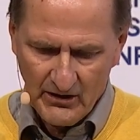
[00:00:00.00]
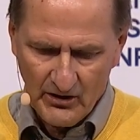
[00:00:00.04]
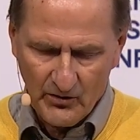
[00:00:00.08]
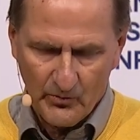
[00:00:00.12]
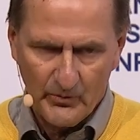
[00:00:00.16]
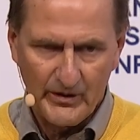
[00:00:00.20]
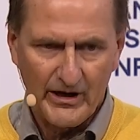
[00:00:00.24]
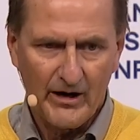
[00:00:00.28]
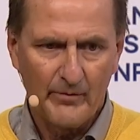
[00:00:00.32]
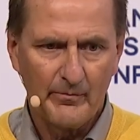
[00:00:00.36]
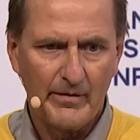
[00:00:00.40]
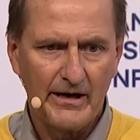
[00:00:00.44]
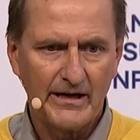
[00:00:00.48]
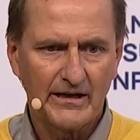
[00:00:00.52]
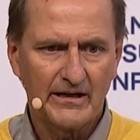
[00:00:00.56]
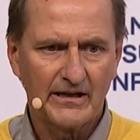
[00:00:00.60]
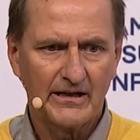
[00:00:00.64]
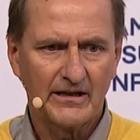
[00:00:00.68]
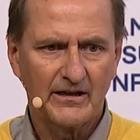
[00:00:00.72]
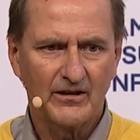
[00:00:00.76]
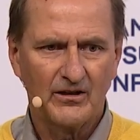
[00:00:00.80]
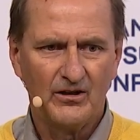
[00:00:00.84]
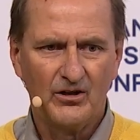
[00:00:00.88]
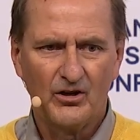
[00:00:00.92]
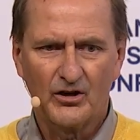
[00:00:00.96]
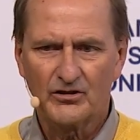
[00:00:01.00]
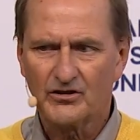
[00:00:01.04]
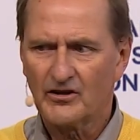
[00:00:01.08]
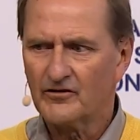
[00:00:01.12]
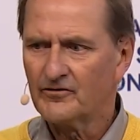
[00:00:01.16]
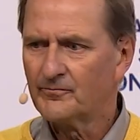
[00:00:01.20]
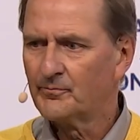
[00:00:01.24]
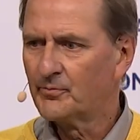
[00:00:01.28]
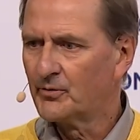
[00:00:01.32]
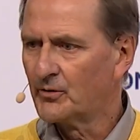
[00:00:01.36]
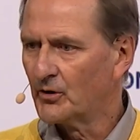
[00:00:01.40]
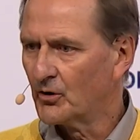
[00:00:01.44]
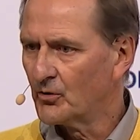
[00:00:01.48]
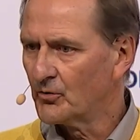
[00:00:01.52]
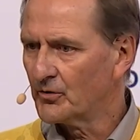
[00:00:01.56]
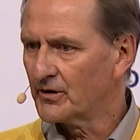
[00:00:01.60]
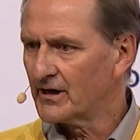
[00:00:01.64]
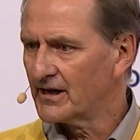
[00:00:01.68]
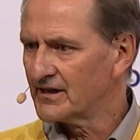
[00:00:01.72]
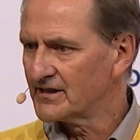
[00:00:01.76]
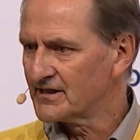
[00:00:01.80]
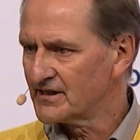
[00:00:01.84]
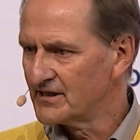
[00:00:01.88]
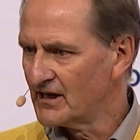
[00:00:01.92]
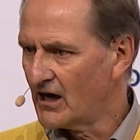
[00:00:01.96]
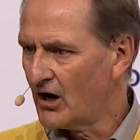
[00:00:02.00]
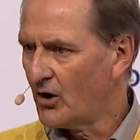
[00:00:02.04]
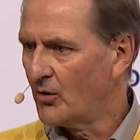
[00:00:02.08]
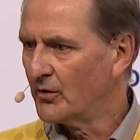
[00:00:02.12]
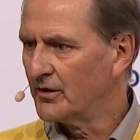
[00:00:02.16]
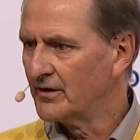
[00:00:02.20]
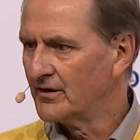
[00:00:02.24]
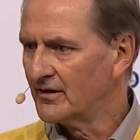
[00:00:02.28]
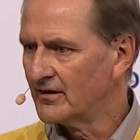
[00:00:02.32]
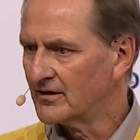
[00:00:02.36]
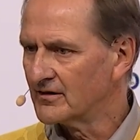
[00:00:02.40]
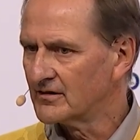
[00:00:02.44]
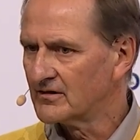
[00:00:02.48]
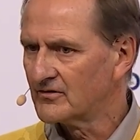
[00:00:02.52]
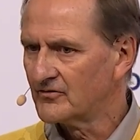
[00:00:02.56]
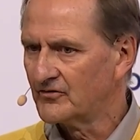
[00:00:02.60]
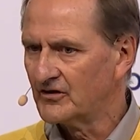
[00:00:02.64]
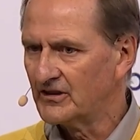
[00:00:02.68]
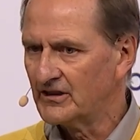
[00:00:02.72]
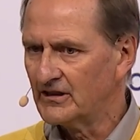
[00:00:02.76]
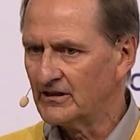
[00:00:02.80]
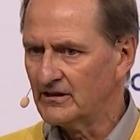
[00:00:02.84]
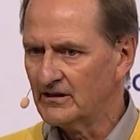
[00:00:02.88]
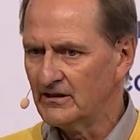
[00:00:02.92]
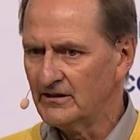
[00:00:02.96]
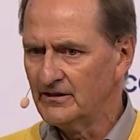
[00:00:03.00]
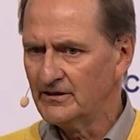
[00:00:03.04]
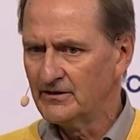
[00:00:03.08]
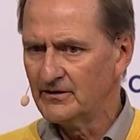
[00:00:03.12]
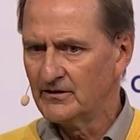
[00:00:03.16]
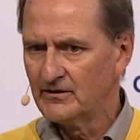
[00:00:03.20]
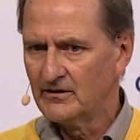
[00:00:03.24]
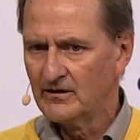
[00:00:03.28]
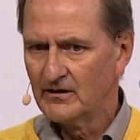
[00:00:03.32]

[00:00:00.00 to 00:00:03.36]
we are making a lot of progress now in this field,